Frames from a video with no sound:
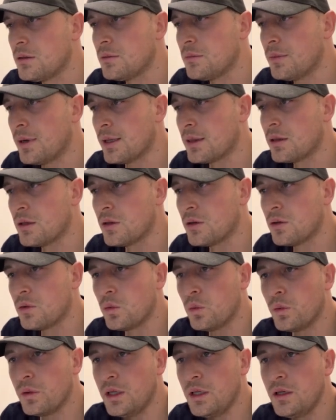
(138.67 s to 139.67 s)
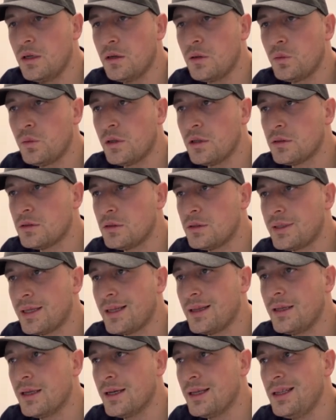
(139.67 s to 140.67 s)
but we don't want to
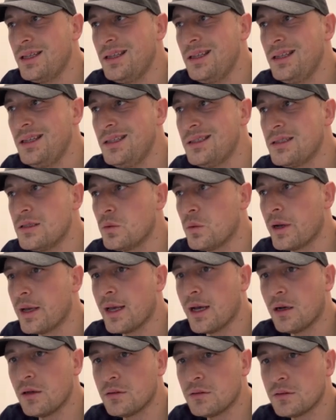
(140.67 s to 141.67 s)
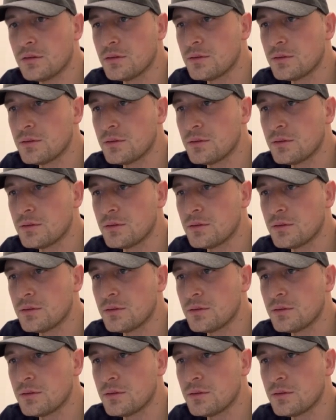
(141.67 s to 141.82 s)
take the easy way out.